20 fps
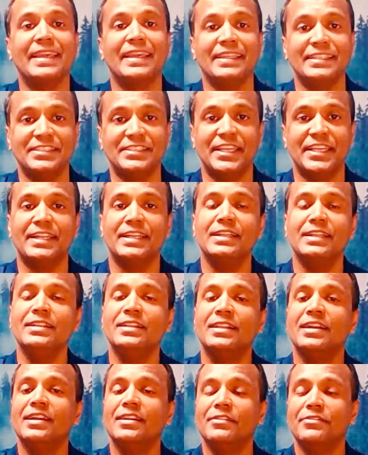in general,
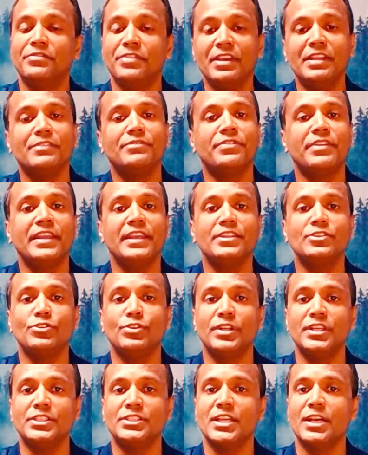feel free to
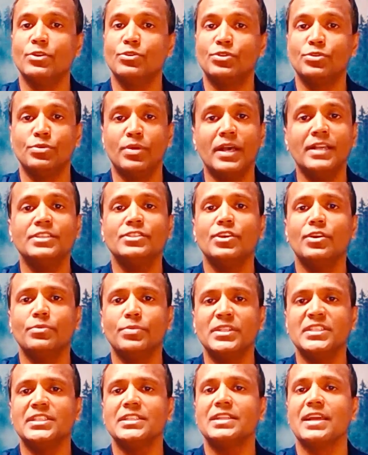reach out to us or
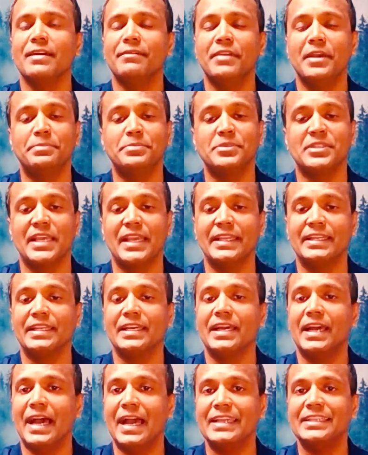visit our website,
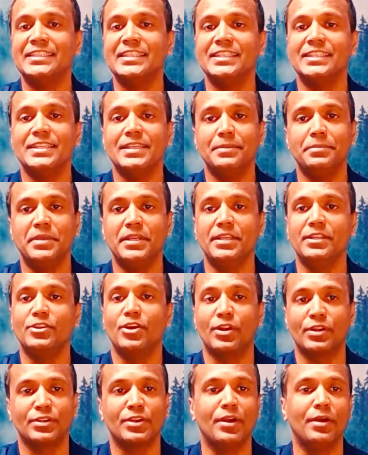
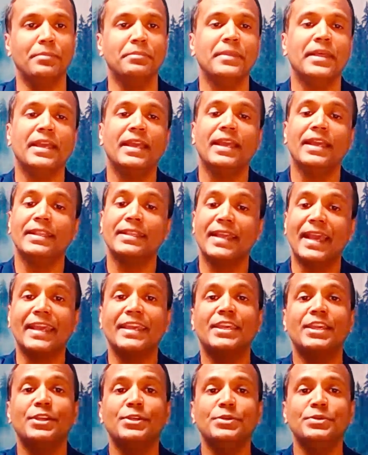igtb.com. Thank
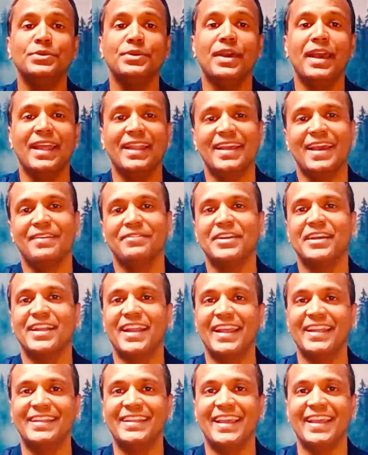you and have a
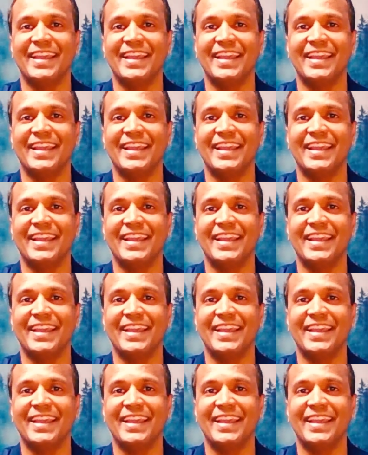great day.